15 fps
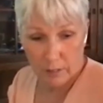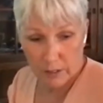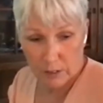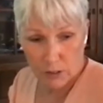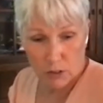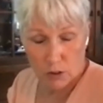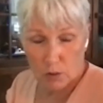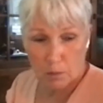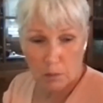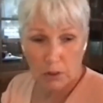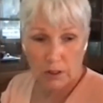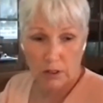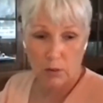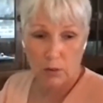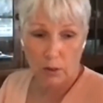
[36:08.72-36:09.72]
there's 2
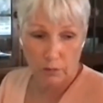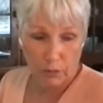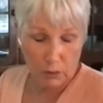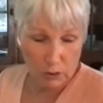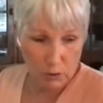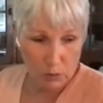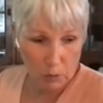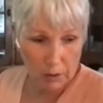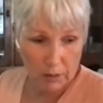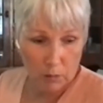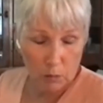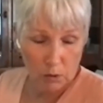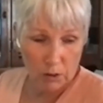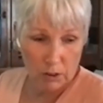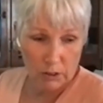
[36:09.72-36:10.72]
books. The first
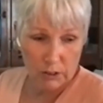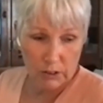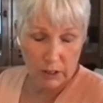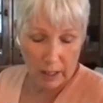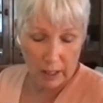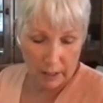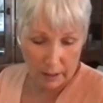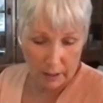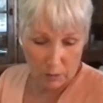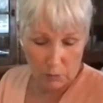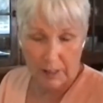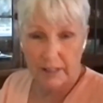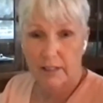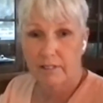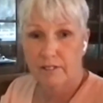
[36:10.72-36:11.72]
one was
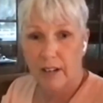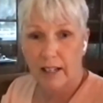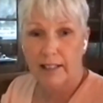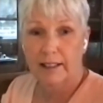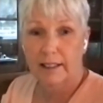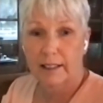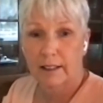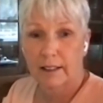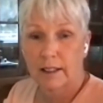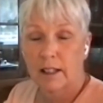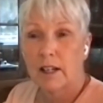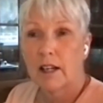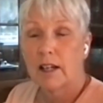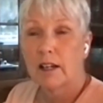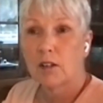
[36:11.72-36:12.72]
redefining
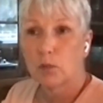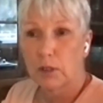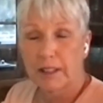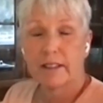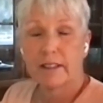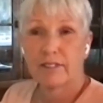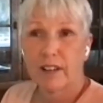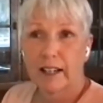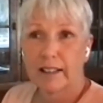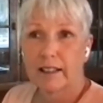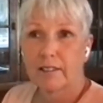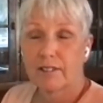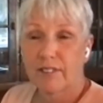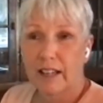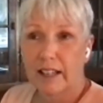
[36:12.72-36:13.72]

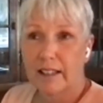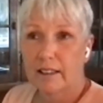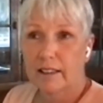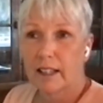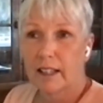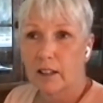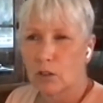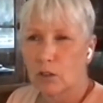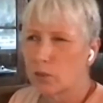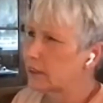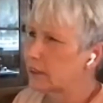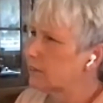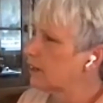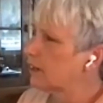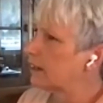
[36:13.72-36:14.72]
faith,
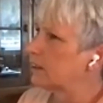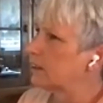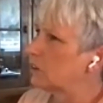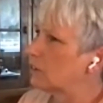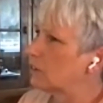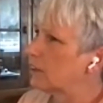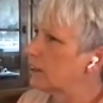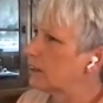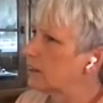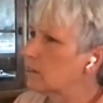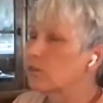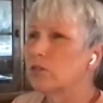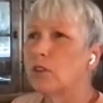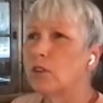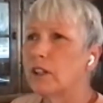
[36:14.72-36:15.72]
redefining your
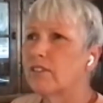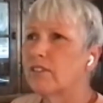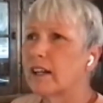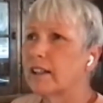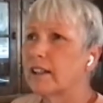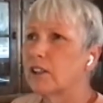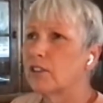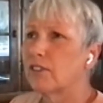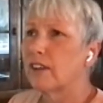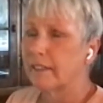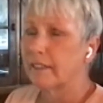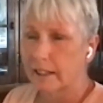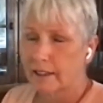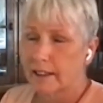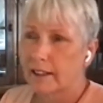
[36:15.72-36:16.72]

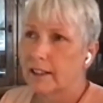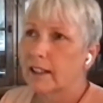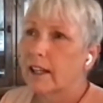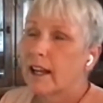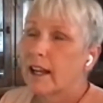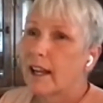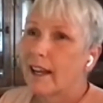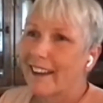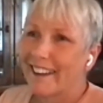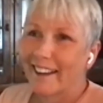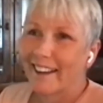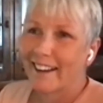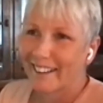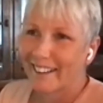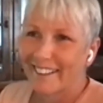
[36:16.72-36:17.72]
faith, I think.
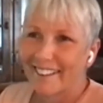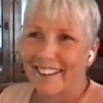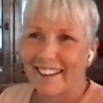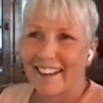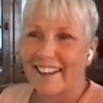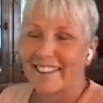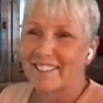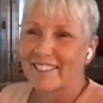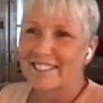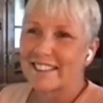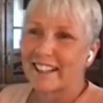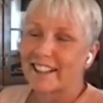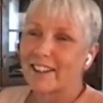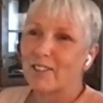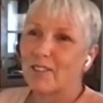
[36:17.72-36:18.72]
And the
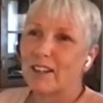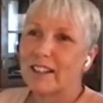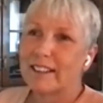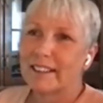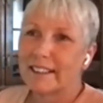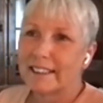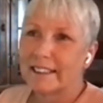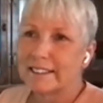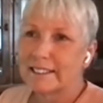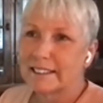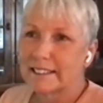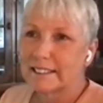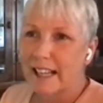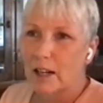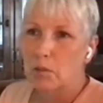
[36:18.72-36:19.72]
second one is
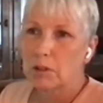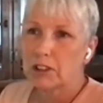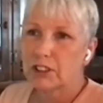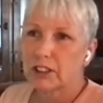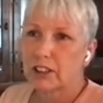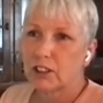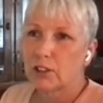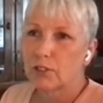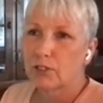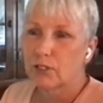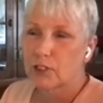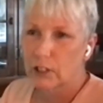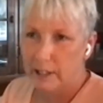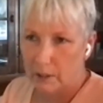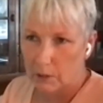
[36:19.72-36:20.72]
establishing your
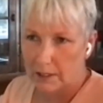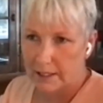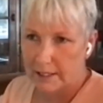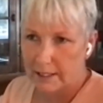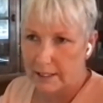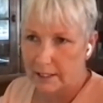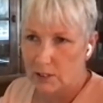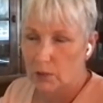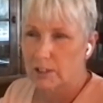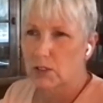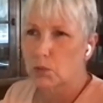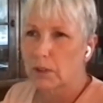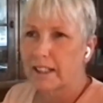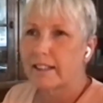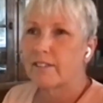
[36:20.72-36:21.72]
frequency. So
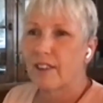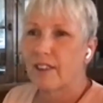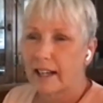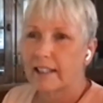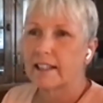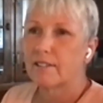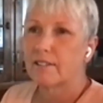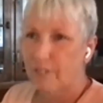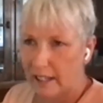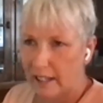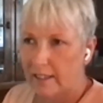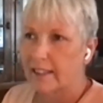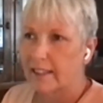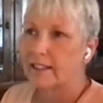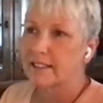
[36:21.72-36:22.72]
it's redefining
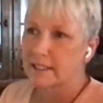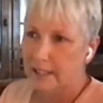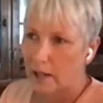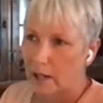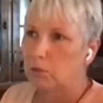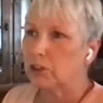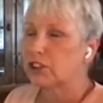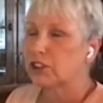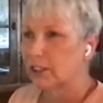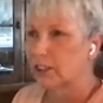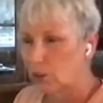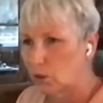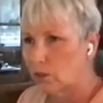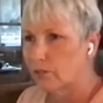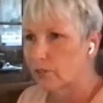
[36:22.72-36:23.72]
faith and
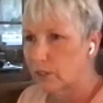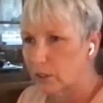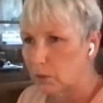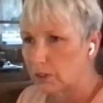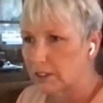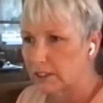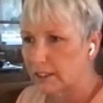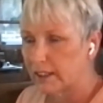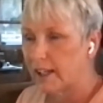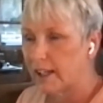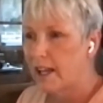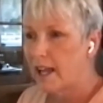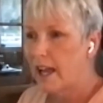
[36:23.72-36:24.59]
establishing your frequency.